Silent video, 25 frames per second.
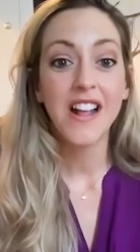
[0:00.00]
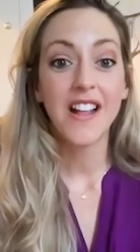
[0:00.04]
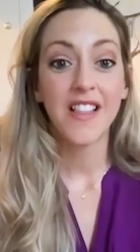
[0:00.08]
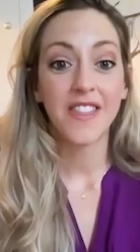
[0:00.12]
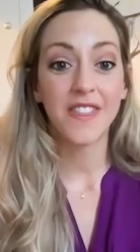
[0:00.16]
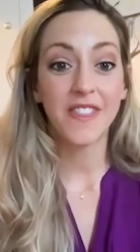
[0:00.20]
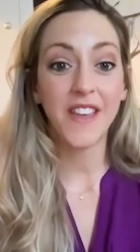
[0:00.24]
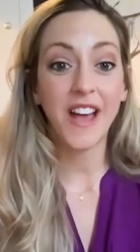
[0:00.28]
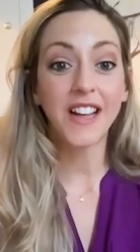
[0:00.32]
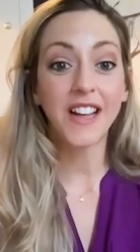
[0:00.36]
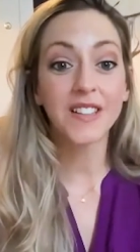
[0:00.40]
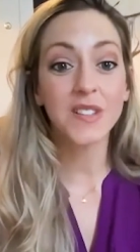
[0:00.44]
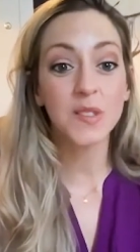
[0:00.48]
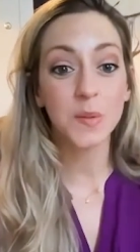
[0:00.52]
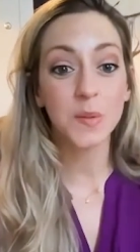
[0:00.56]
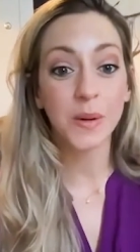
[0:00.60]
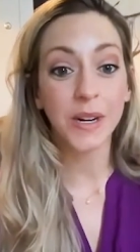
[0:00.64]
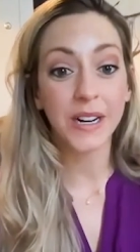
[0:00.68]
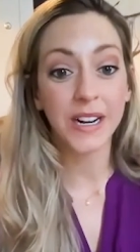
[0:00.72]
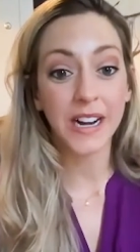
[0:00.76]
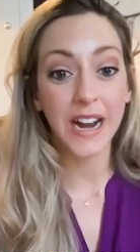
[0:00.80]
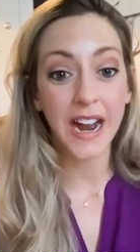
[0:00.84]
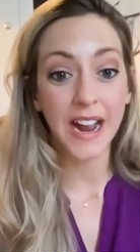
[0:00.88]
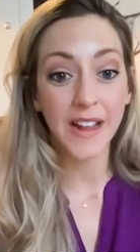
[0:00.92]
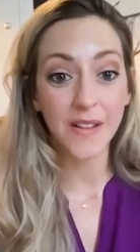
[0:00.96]
that's
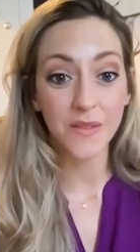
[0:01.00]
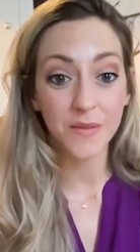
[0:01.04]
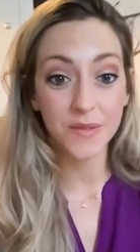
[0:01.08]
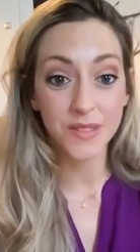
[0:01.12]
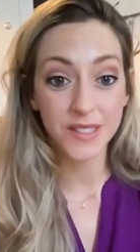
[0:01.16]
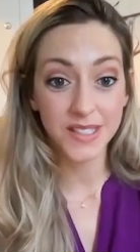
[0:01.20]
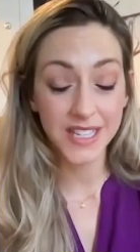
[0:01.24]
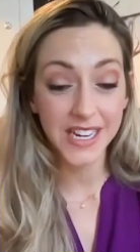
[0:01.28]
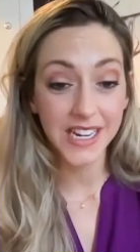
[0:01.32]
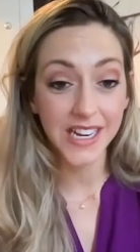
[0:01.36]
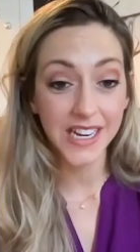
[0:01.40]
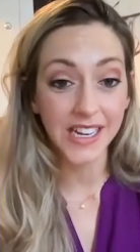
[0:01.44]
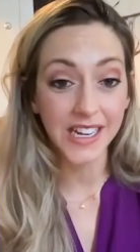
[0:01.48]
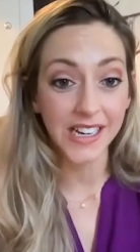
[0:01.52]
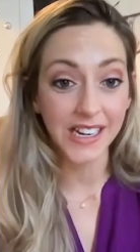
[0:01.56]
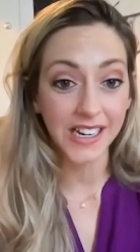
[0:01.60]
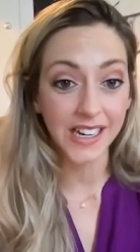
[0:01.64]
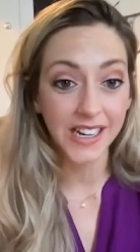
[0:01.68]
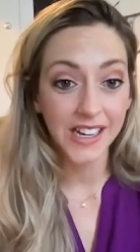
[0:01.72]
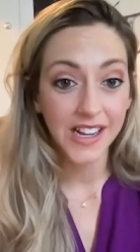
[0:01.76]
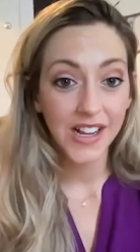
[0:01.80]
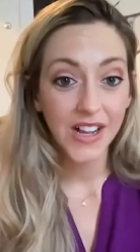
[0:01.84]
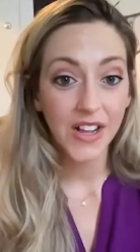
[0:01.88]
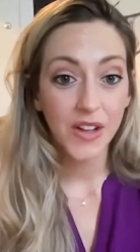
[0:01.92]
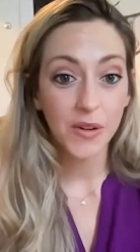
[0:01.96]
where i've
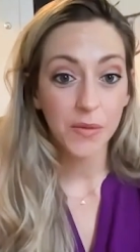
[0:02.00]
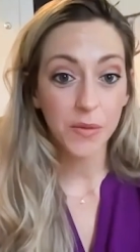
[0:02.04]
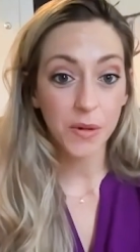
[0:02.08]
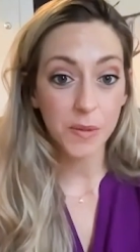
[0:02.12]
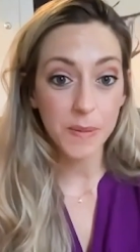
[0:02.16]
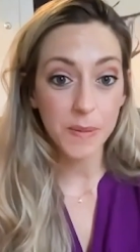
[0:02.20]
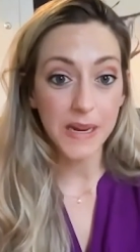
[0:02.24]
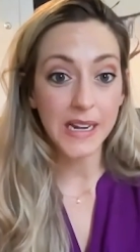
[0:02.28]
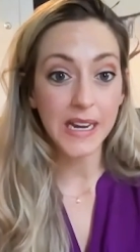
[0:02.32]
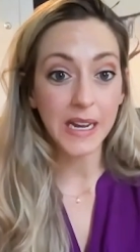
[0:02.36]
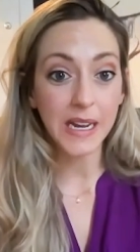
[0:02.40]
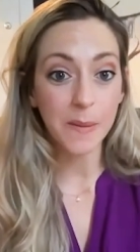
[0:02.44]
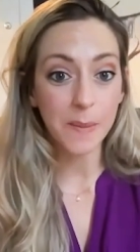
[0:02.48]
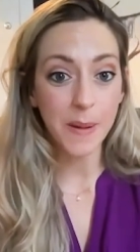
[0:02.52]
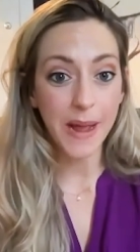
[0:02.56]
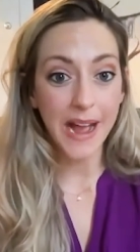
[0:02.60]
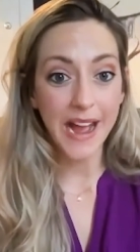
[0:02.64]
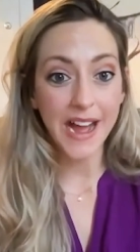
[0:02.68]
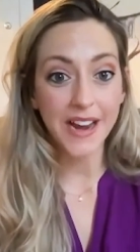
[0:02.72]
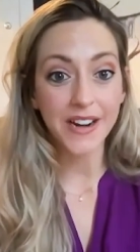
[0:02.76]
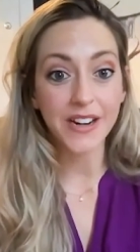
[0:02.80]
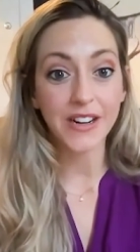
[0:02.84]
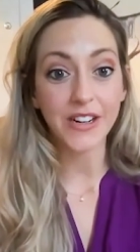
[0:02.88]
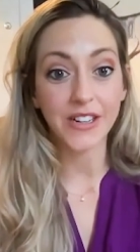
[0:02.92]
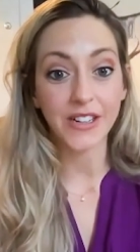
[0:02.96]
seen repeating
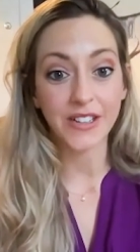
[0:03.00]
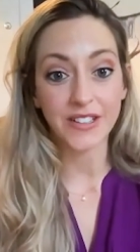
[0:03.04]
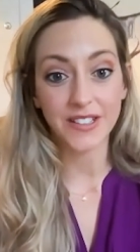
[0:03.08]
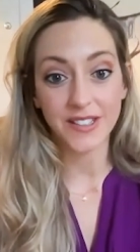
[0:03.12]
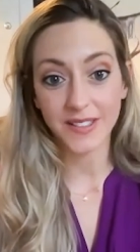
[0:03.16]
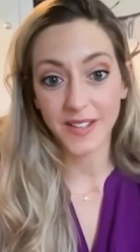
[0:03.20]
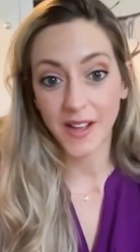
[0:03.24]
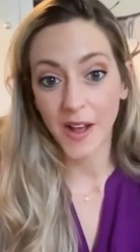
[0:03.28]
patterns